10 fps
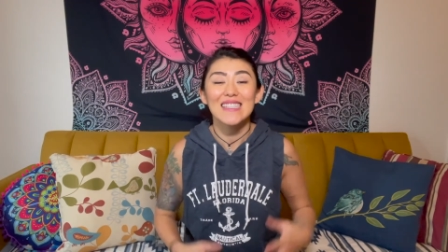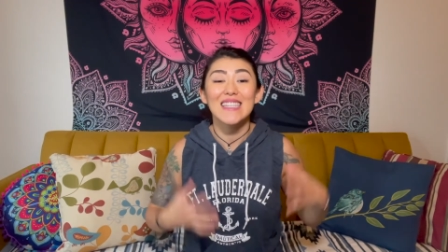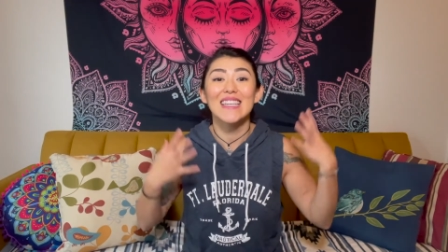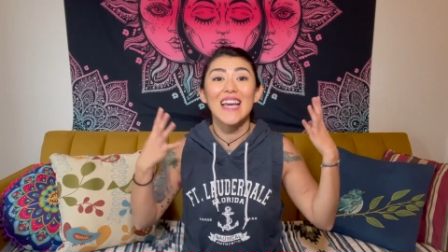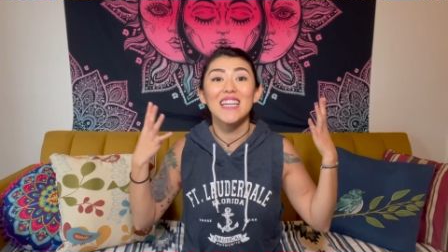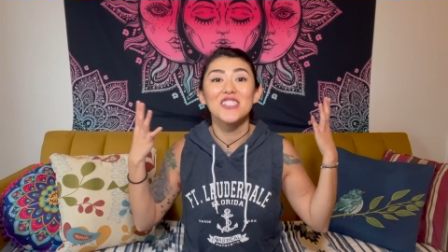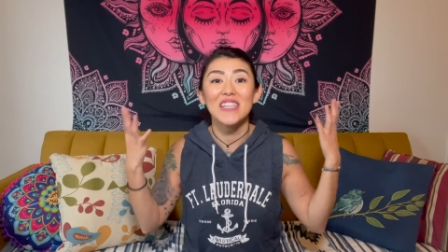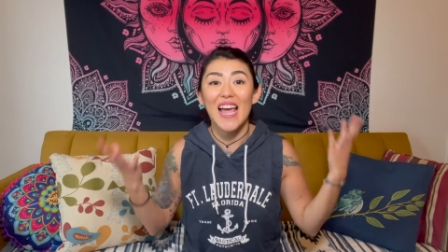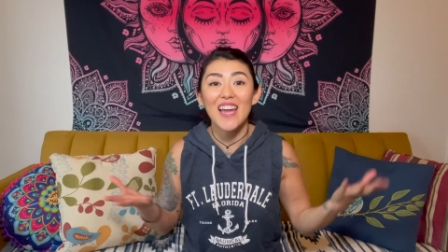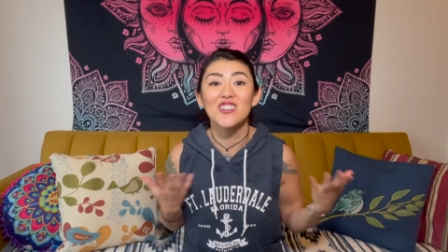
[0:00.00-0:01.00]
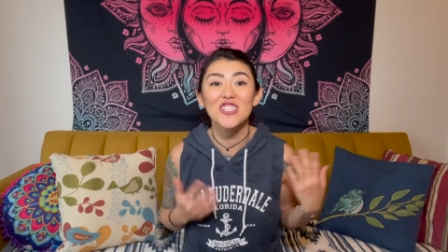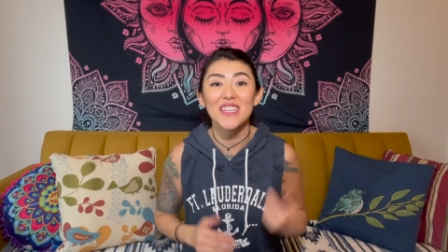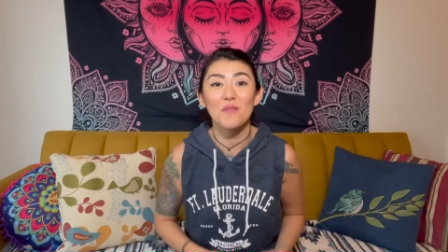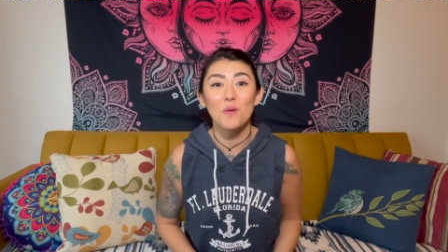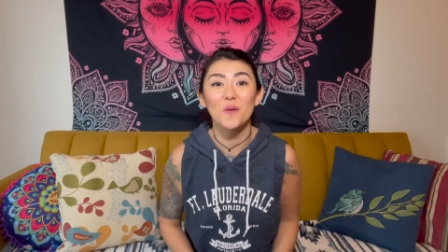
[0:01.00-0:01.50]
to gauge the energy
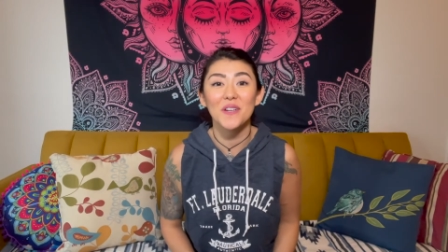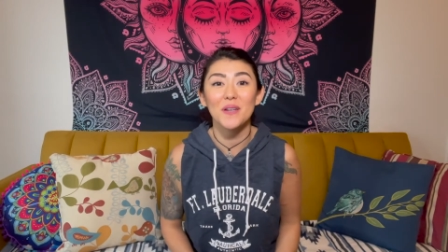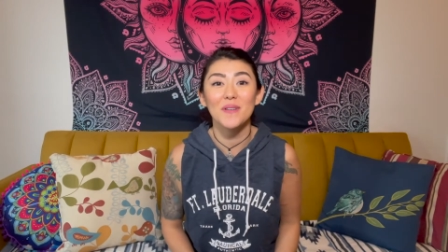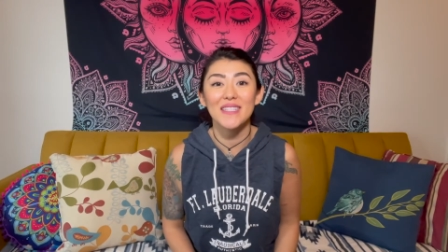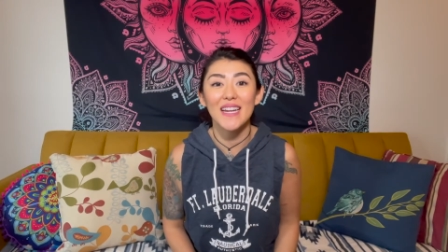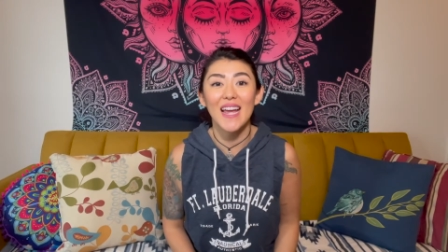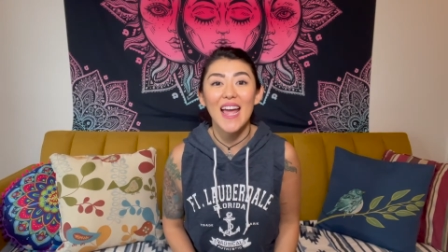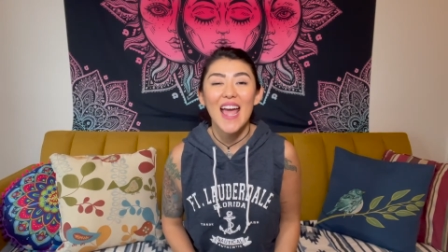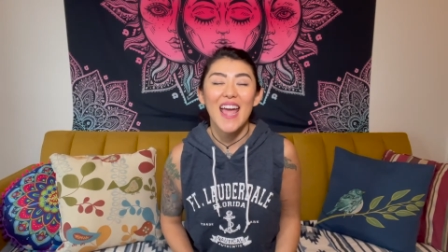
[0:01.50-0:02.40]
that we're working with today